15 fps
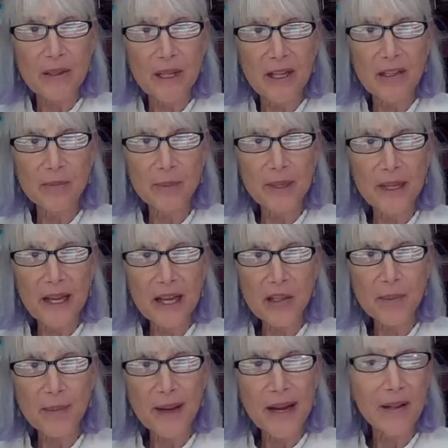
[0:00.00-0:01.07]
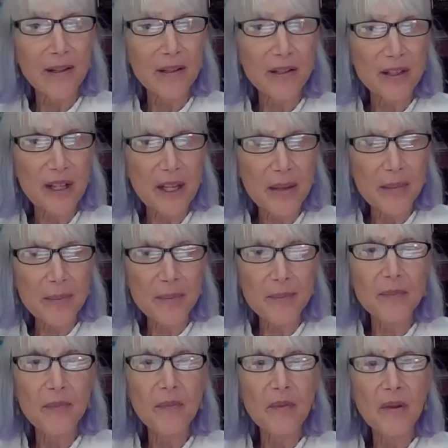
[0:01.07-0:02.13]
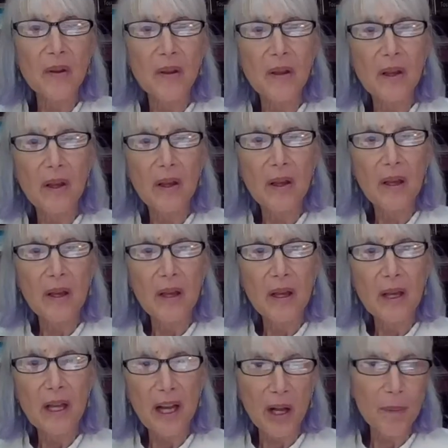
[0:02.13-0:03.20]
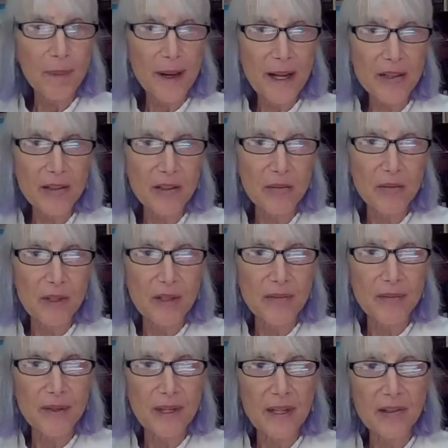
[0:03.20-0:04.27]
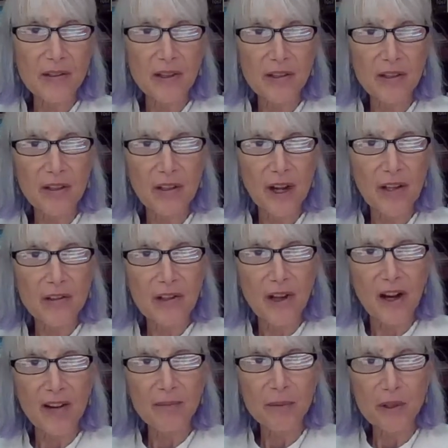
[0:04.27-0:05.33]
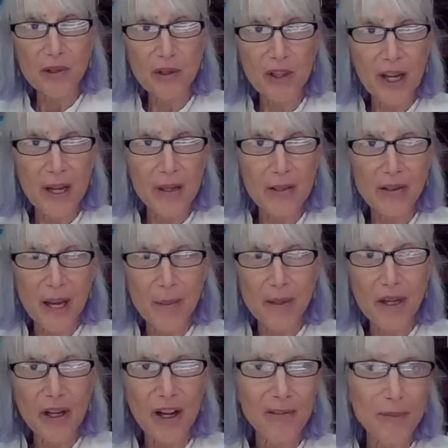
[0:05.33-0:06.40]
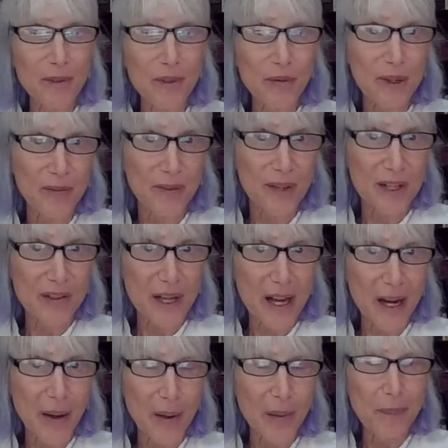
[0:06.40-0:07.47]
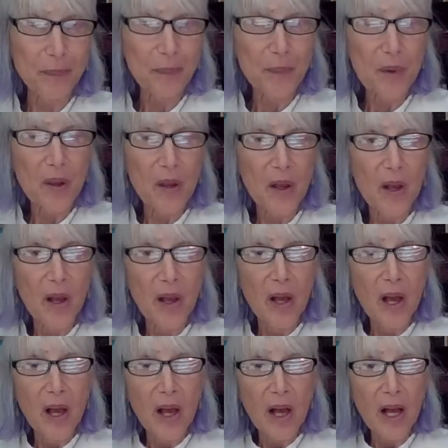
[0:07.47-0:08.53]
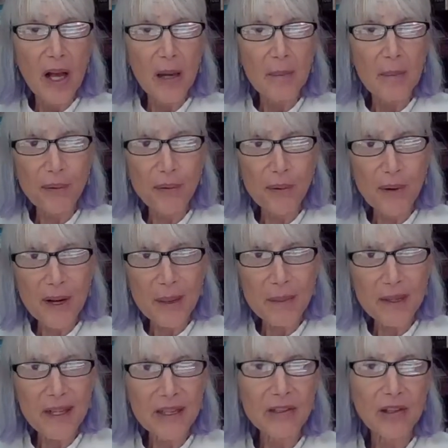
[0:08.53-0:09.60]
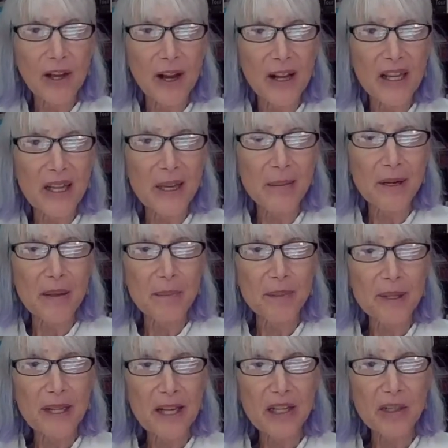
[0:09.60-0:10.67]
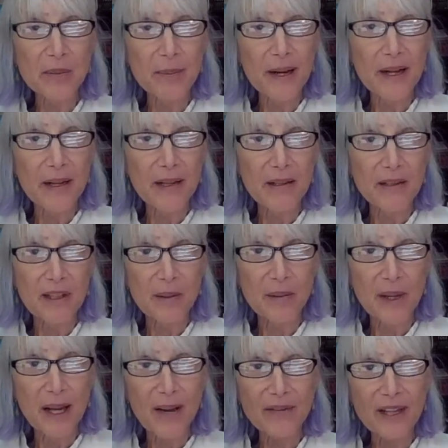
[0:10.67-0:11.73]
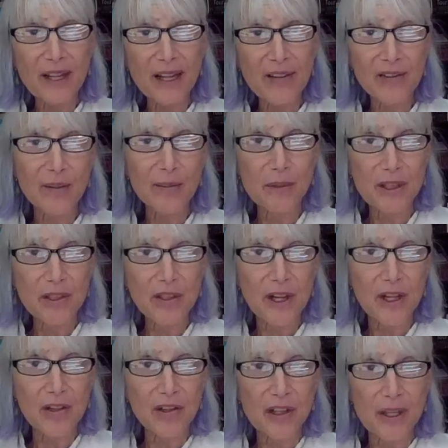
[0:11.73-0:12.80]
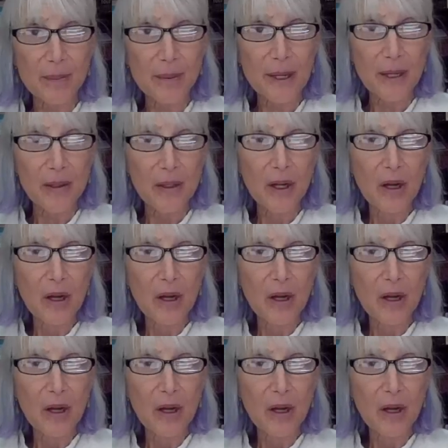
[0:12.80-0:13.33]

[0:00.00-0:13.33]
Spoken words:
pH balancing help acid reflux? This is Dr. Jamie Kaufman's Reflux Hour. Before I begin talking about pH balancing, we have to have some discussion about